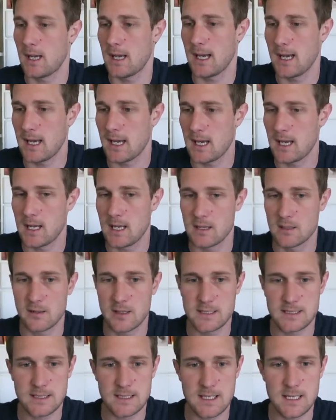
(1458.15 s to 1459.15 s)
And
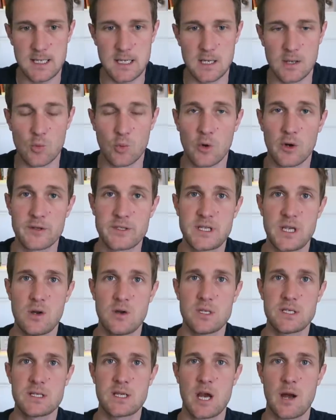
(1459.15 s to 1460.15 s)
let's see, the World
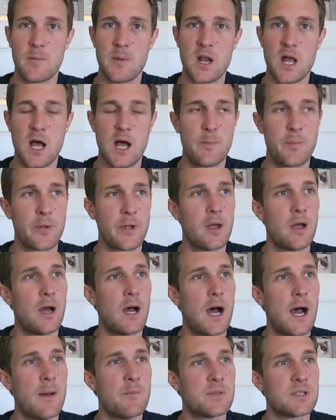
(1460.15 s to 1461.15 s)
Series is coming up.
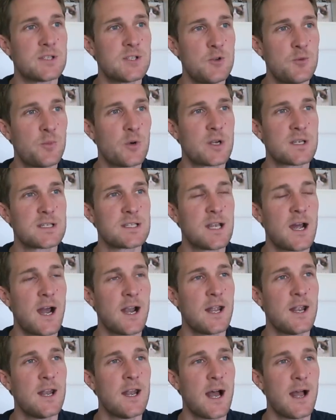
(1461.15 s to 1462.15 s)
I'm super
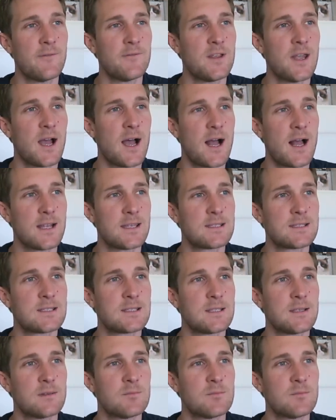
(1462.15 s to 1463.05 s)
excited. I've got